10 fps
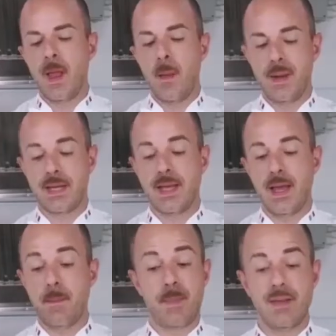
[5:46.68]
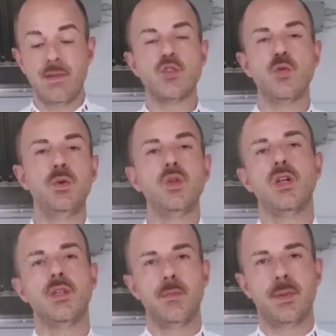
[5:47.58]
pan like this,
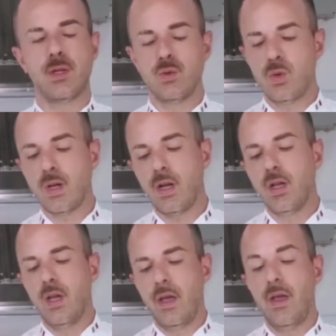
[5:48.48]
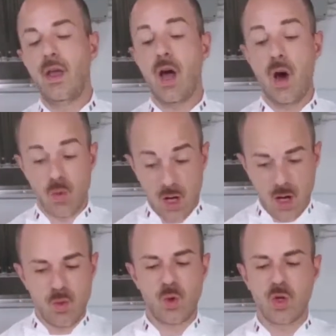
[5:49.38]
every now and then just turn off the
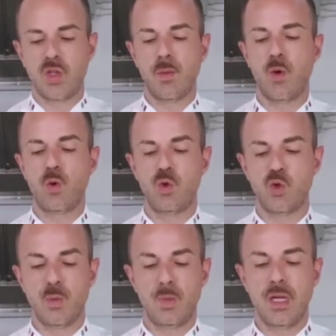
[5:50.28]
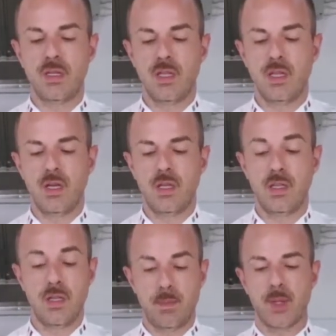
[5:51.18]
flame because it takes
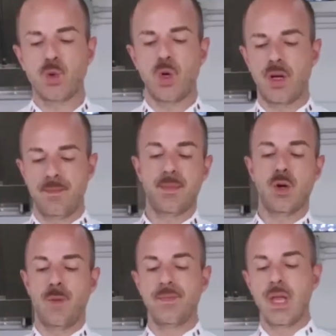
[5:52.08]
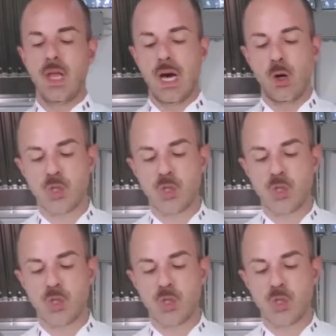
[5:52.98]
temperature very quickly,